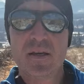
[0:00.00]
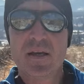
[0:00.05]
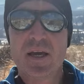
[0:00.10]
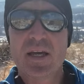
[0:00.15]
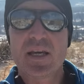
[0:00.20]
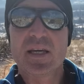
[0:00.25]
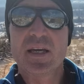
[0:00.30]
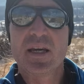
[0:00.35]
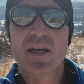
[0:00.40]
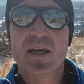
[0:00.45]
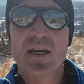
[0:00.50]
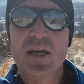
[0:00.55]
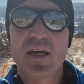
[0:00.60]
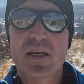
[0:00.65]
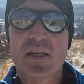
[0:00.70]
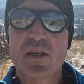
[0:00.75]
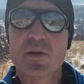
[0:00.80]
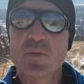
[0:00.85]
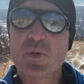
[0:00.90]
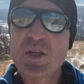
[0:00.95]
Hey,
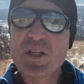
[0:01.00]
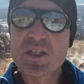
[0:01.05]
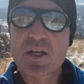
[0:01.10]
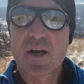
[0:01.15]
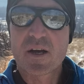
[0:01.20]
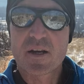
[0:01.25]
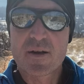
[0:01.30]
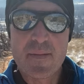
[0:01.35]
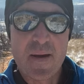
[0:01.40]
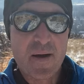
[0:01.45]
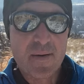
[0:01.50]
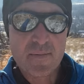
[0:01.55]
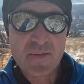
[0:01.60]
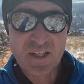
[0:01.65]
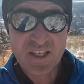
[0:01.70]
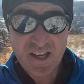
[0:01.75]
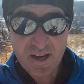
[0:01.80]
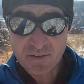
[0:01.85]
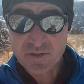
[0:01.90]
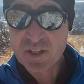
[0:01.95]
can we talk about
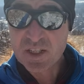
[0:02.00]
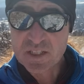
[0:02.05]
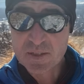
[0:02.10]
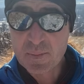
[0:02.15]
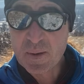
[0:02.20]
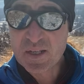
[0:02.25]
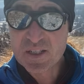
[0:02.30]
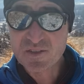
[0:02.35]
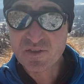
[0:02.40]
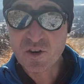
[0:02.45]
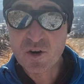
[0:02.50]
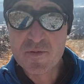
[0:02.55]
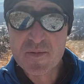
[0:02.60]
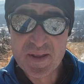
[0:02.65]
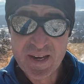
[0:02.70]
Minkowski space for a